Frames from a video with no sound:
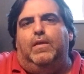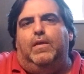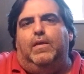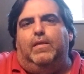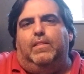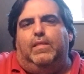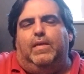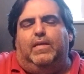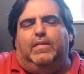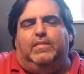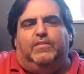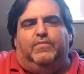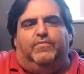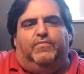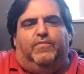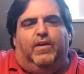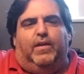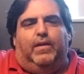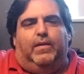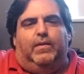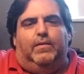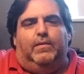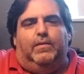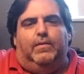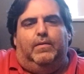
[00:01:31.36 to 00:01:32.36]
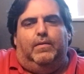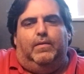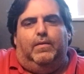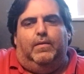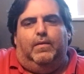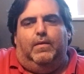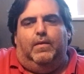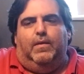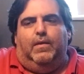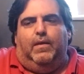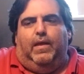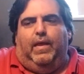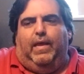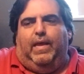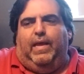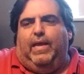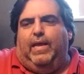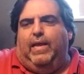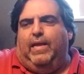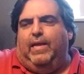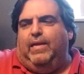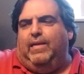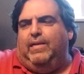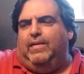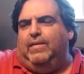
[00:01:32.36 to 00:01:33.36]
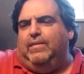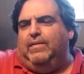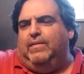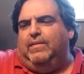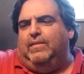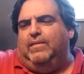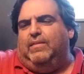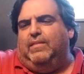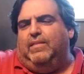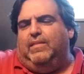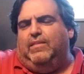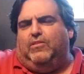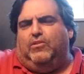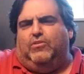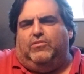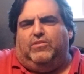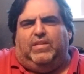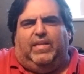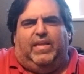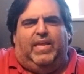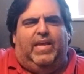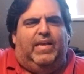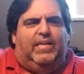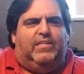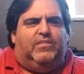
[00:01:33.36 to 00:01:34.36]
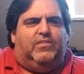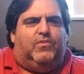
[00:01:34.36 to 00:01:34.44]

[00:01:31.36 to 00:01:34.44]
That's fine. And that there's a case